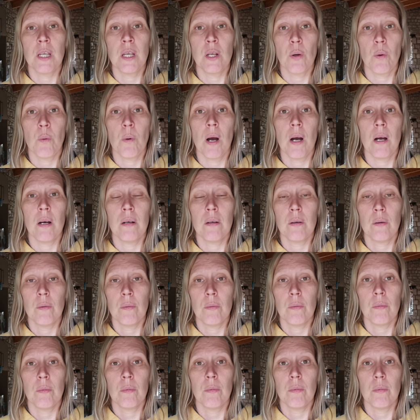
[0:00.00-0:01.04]
quinoa,
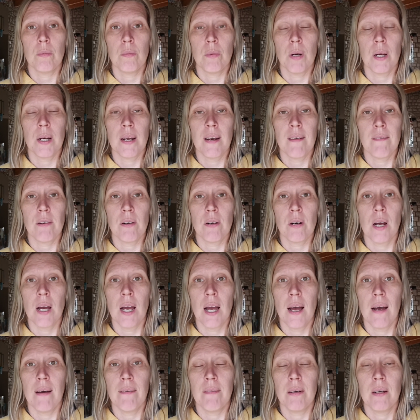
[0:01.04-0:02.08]
whatever I
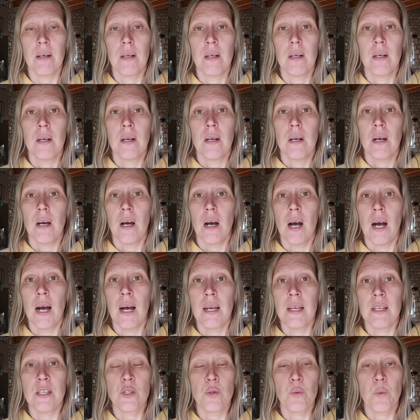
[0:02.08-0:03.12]
have.
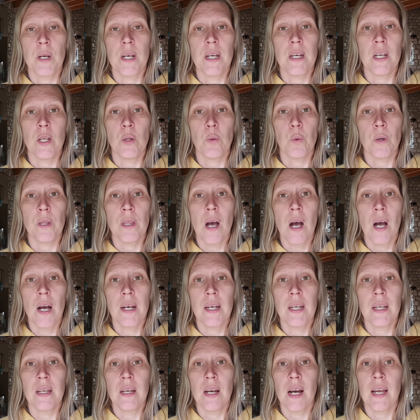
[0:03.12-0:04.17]
I sweeten it with
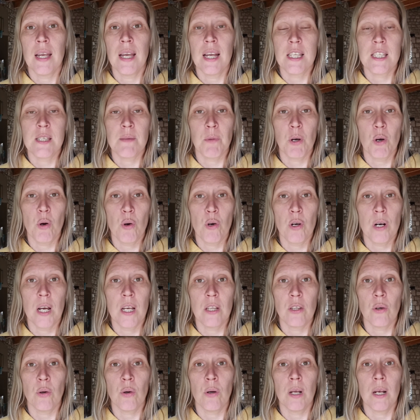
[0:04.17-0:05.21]
honey. I add some
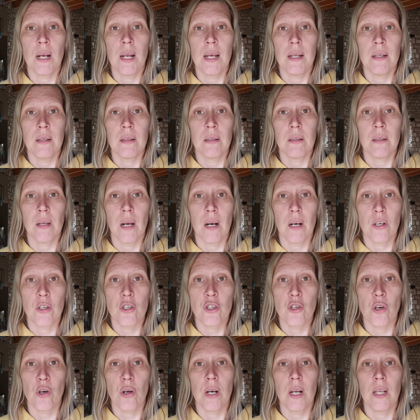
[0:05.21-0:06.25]
coconut oil and dark
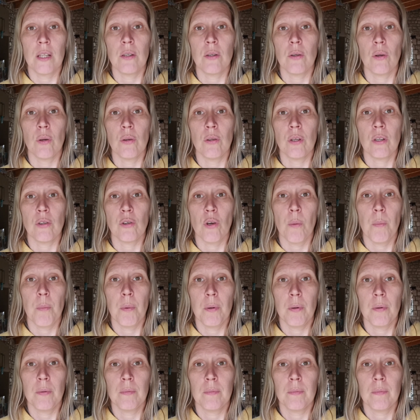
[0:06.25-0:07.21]
chocolate on the top.